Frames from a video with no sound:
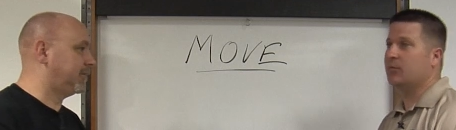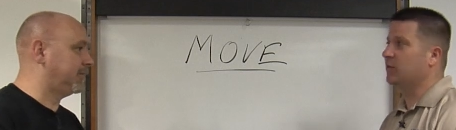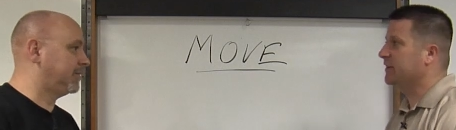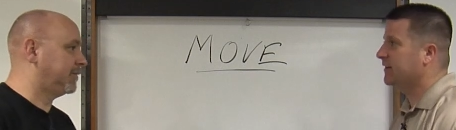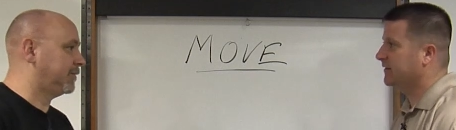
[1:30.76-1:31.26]
Speaker 1: to
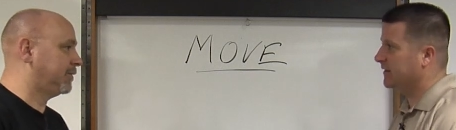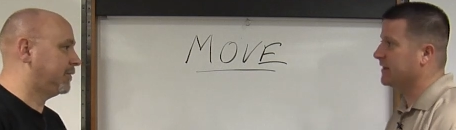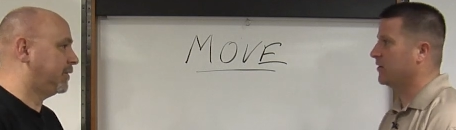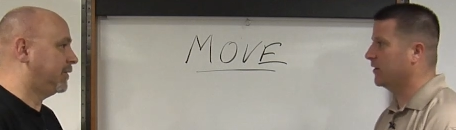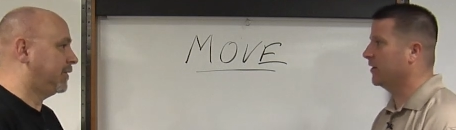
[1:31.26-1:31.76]
predict that things
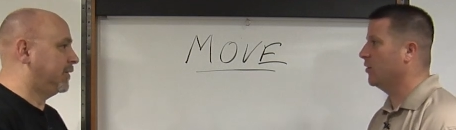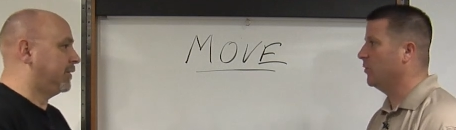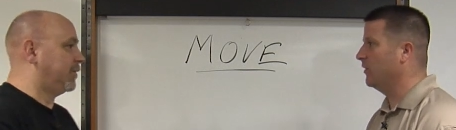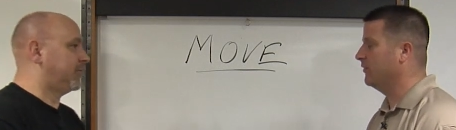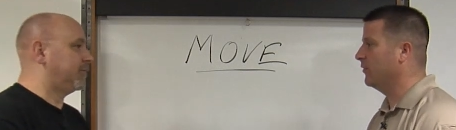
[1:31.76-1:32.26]
aren't going to go well
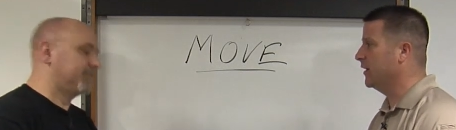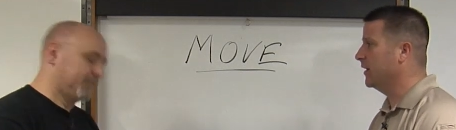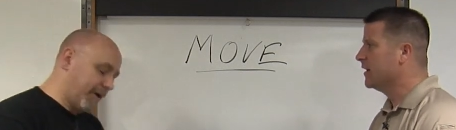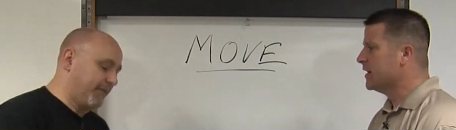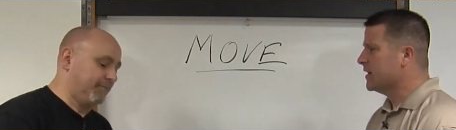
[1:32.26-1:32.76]
for you.
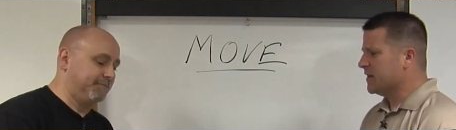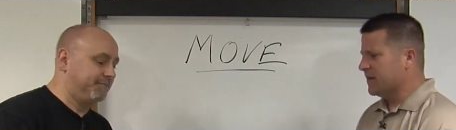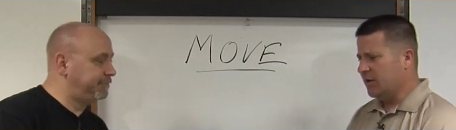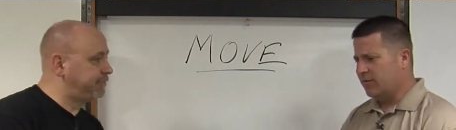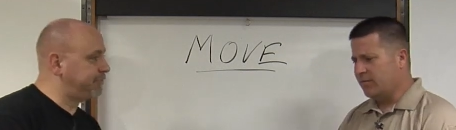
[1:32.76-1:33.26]
Right. You
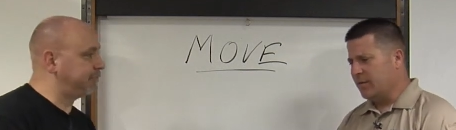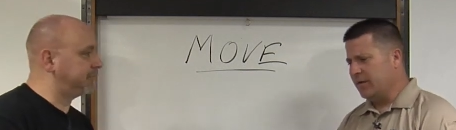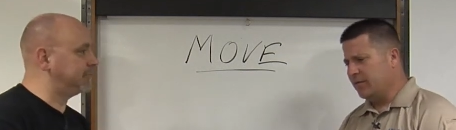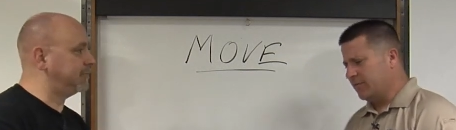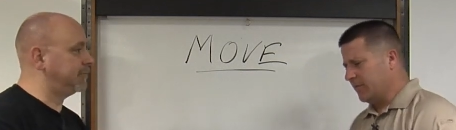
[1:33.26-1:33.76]
know, from a
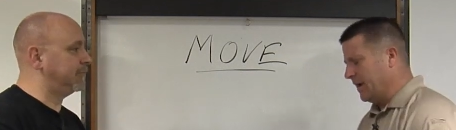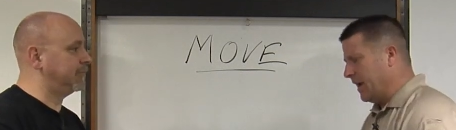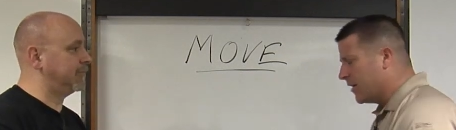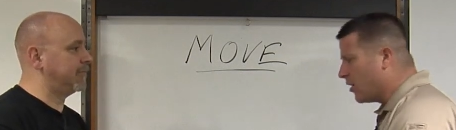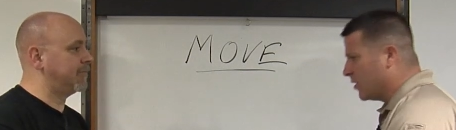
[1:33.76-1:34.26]
from an
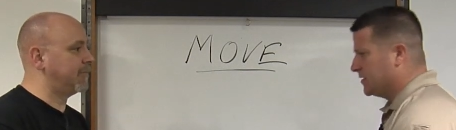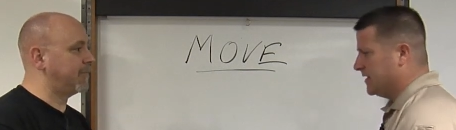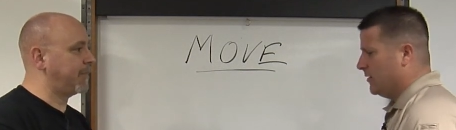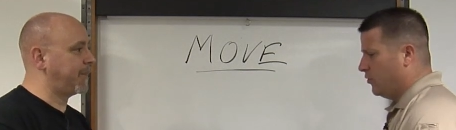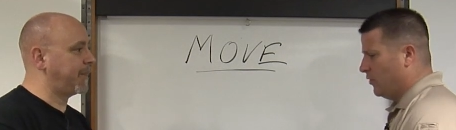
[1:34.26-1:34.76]
unarmed
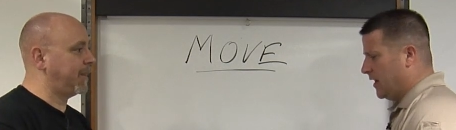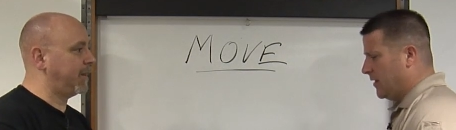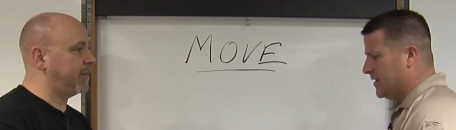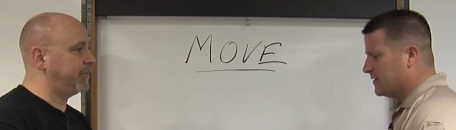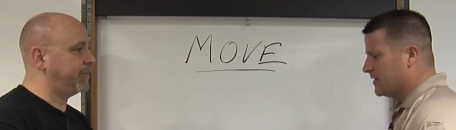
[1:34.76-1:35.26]
standpoint, I
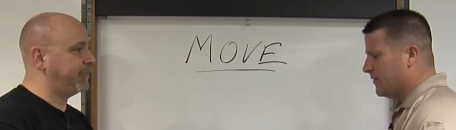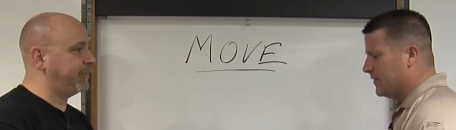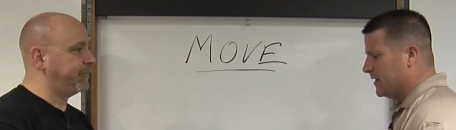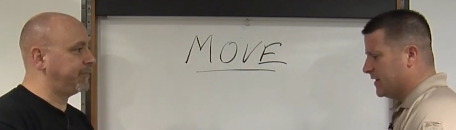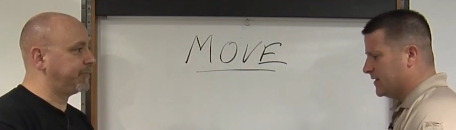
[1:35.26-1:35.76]
mean,
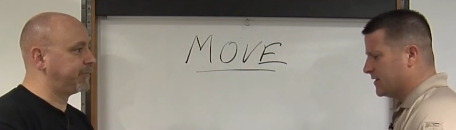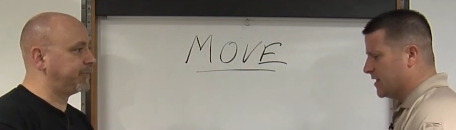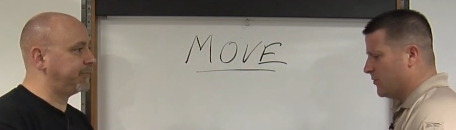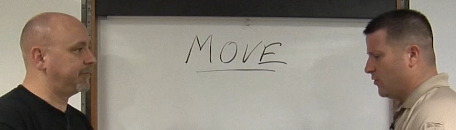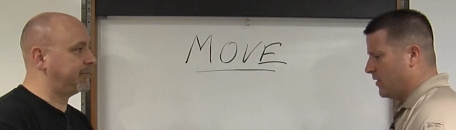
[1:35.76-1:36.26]
something as
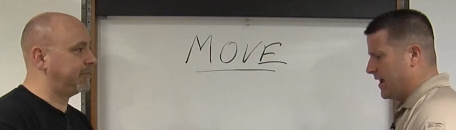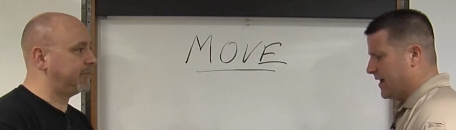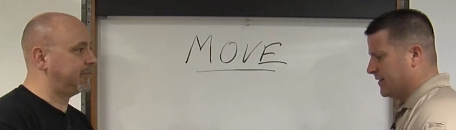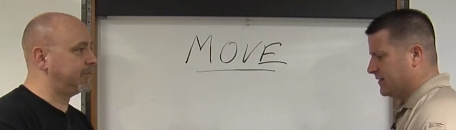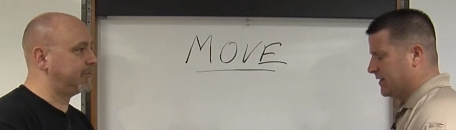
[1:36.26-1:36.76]
simple
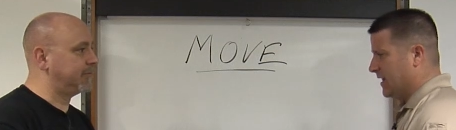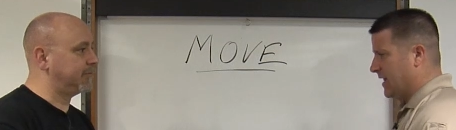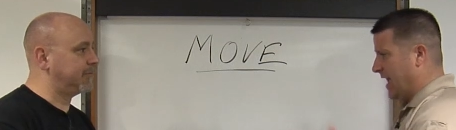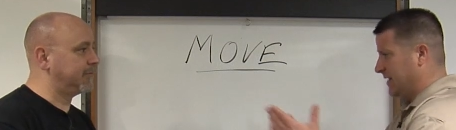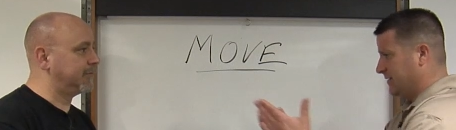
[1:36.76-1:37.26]
as
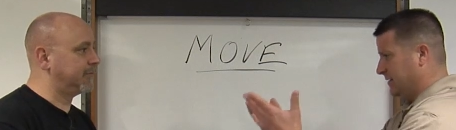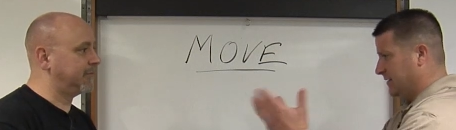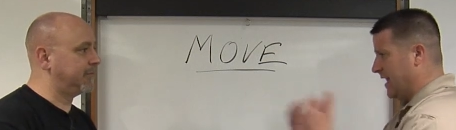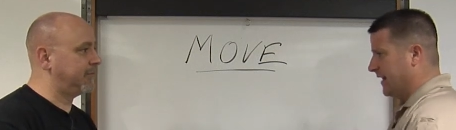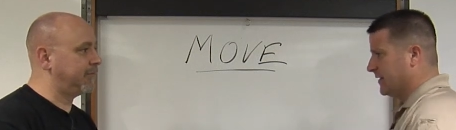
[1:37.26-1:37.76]
as the
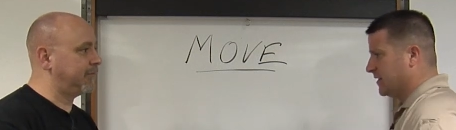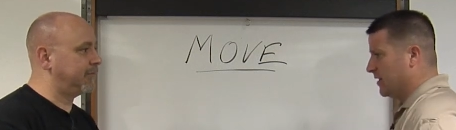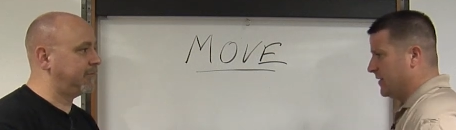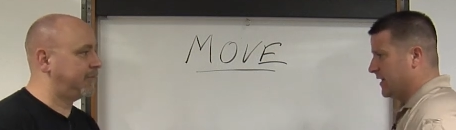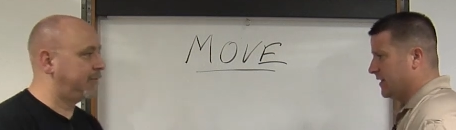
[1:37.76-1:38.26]
attack is
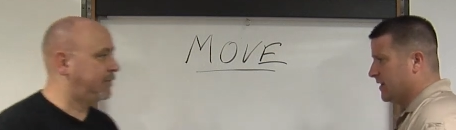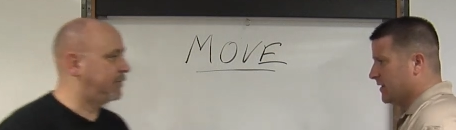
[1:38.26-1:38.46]
coming in,